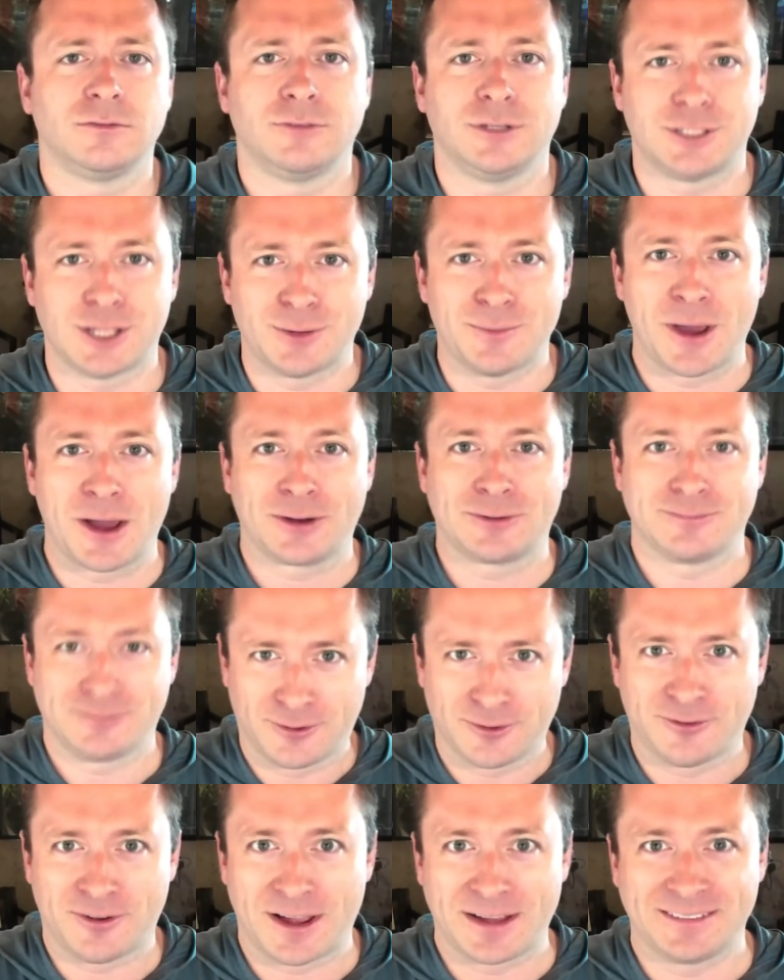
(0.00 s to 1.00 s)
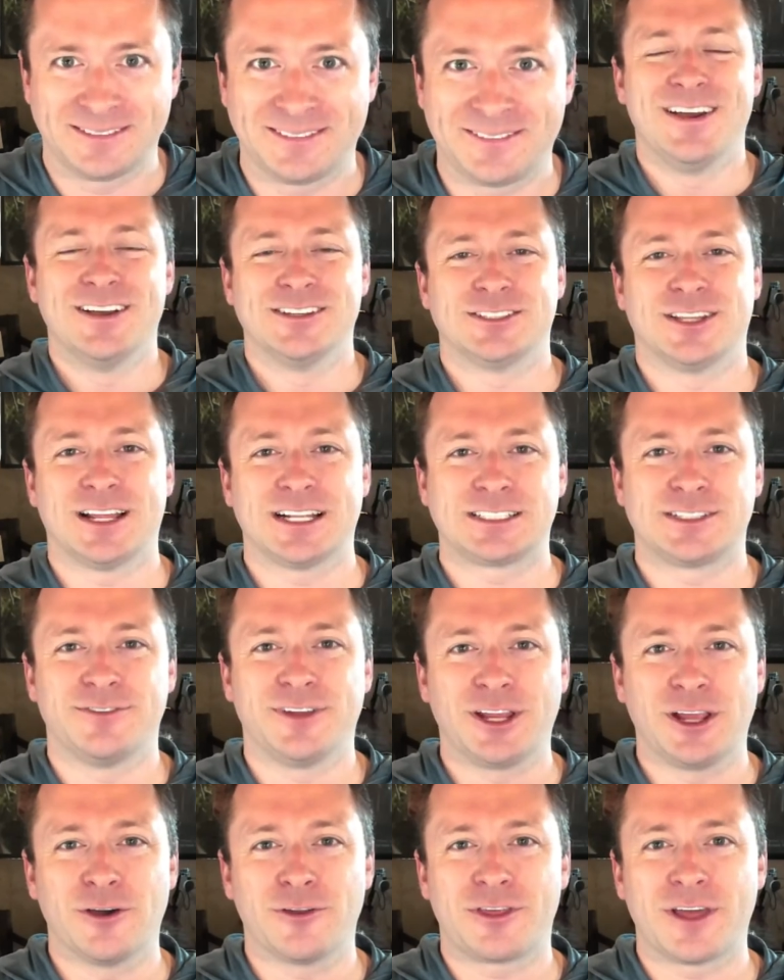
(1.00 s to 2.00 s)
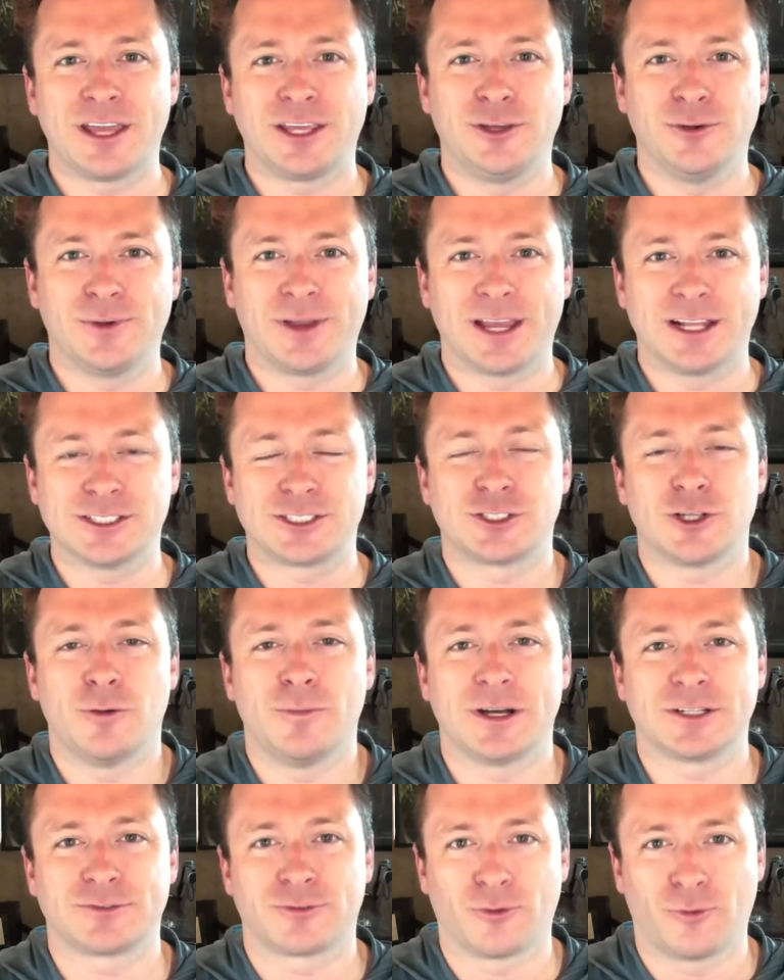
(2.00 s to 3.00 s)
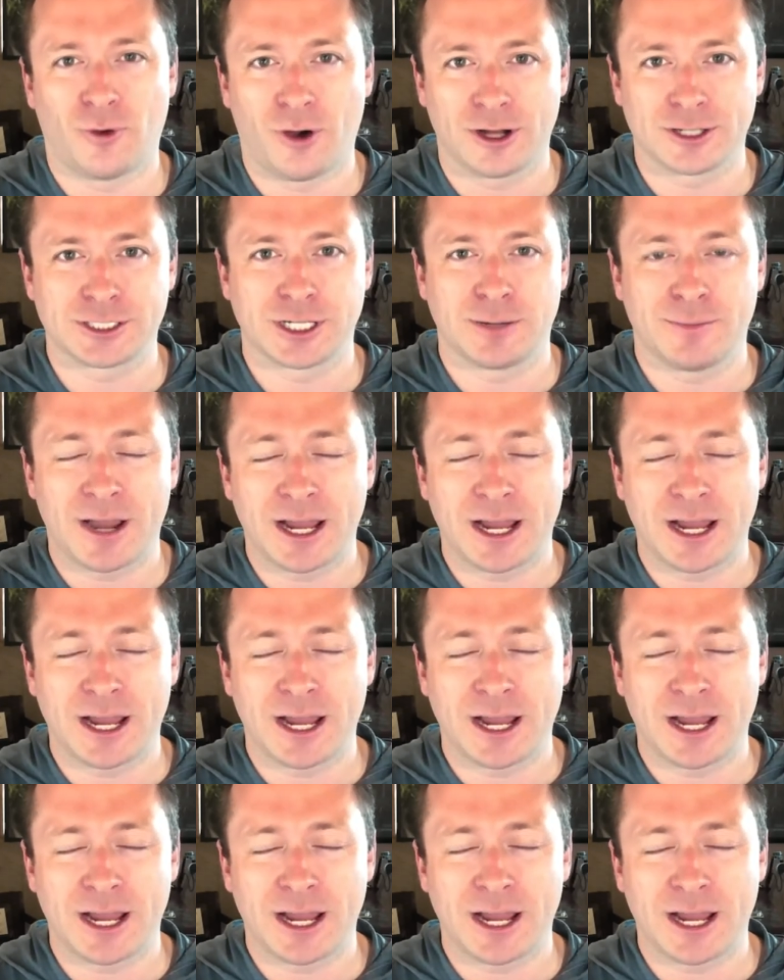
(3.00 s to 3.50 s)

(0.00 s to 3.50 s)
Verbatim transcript: It doesn't matter. We're fine. So that's the video. Thank you again so much for watching.